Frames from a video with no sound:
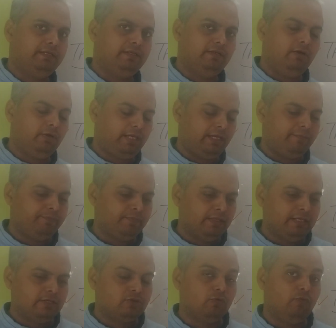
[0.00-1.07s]
Okay,
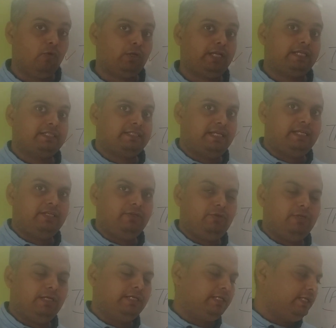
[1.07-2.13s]
to what extent do
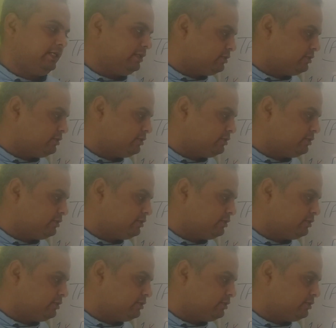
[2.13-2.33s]
you agree?